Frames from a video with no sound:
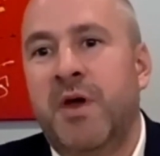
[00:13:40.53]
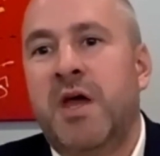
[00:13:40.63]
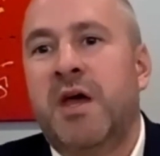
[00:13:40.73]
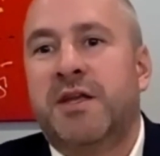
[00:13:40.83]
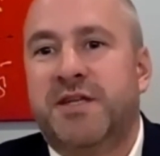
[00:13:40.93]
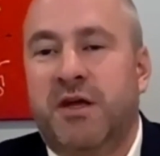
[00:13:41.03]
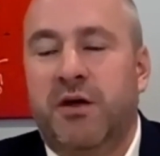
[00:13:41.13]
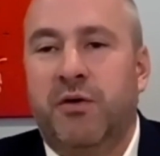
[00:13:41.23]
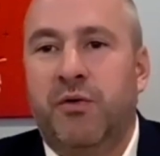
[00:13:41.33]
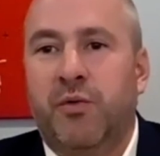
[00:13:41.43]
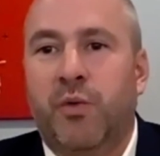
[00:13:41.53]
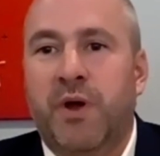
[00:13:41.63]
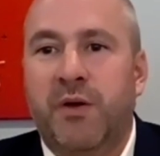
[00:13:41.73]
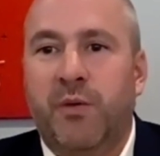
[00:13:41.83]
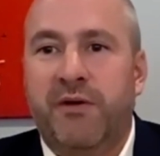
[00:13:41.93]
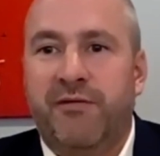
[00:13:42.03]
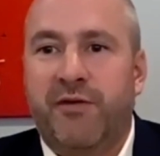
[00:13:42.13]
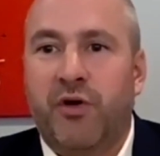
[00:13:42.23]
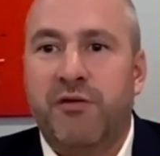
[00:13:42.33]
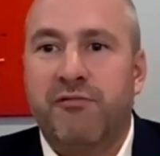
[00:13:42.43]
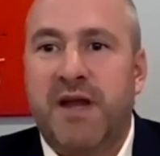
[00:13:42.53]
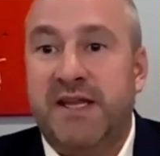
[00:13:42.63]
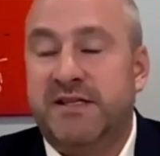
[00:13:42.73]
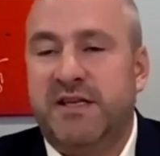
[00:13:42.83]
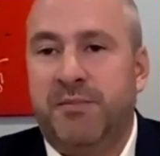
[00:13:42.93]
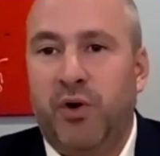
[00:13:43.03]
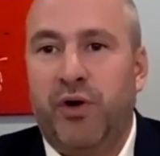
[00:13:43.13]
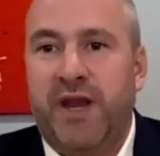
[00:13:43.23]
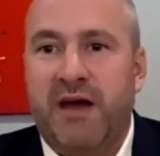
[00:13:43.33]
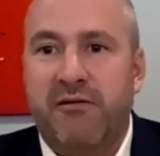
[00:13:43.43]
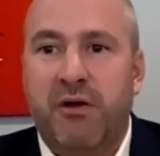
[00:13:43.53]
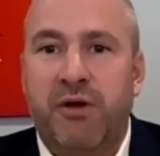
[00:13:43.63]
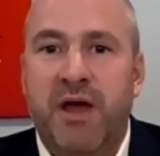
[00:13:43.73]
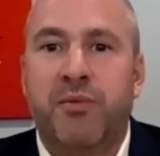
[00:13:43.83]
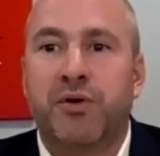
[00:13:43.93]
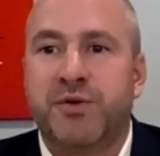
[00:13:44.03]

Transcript: So we've got it ready to deploy in our own airports,